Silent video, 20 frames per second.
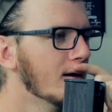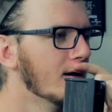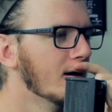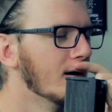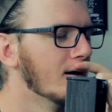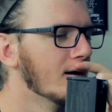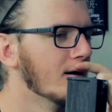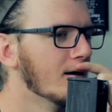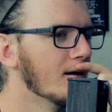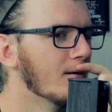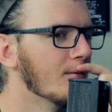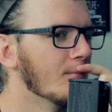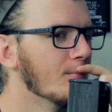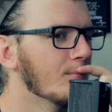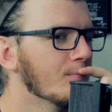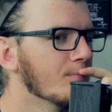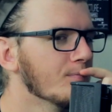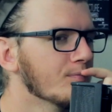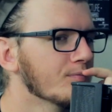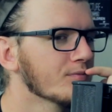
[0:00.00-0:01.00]

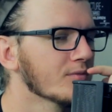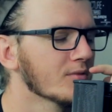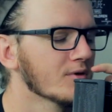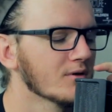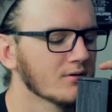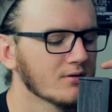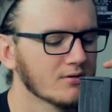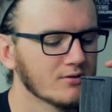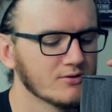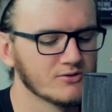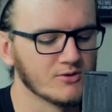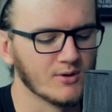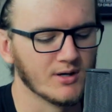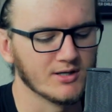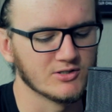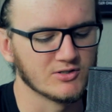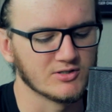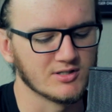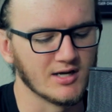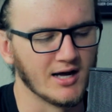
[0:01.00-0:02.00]
So
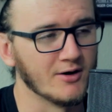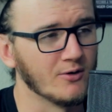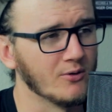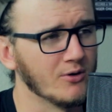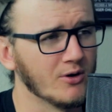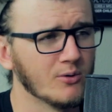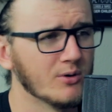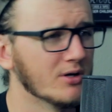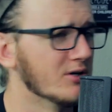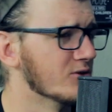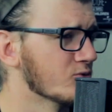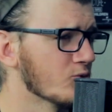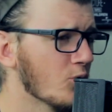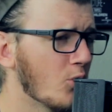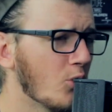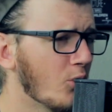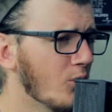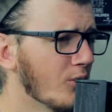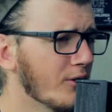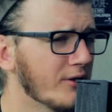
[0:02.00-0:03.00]
I don't know his
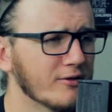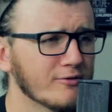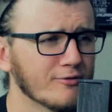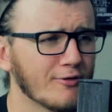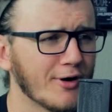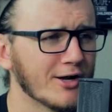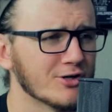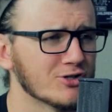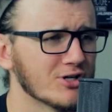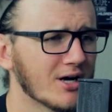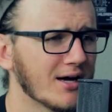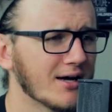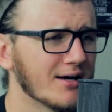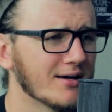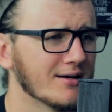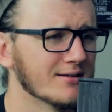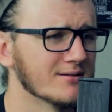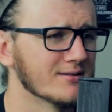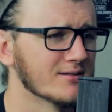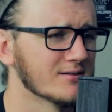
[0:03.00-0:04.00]
role in the
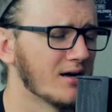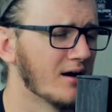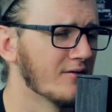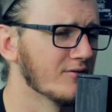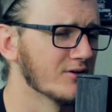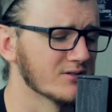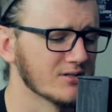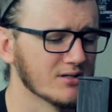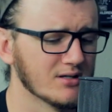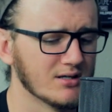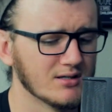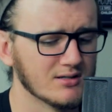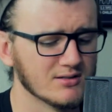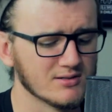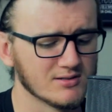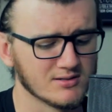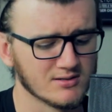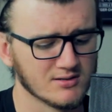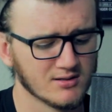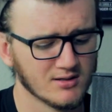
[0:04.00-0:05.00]
franchise. Obviously,
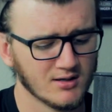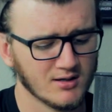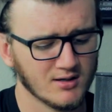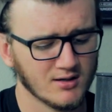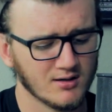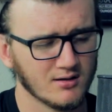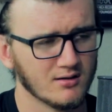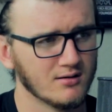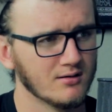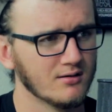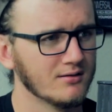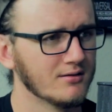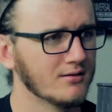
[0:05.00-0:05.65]
it's big.